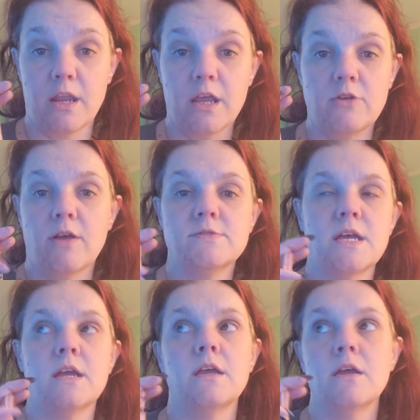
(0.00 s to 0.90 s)
He drives
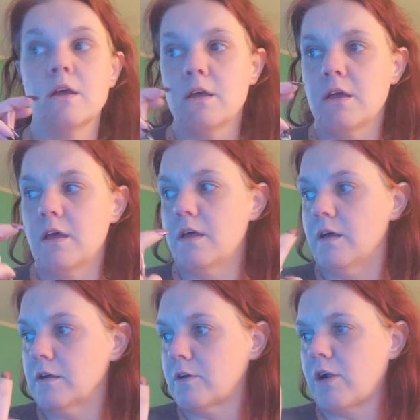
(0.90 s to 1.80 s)
a
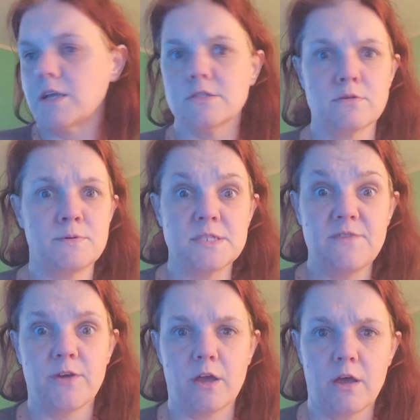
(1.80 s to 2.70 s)
Chrysler
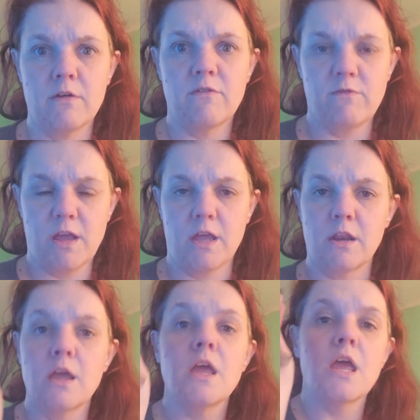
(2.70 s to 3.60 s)
Pacifica
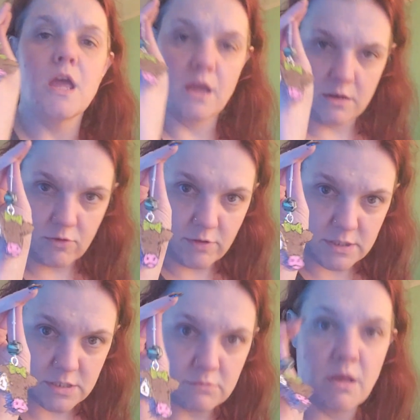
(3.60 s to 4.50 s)
van, and you can
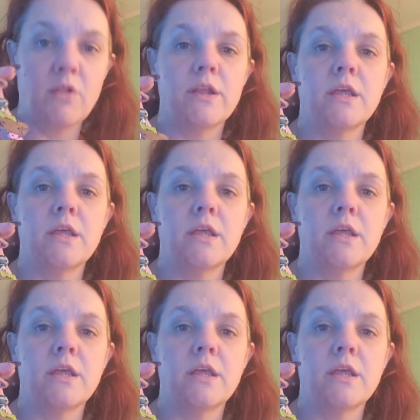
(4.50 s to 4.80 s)
smell it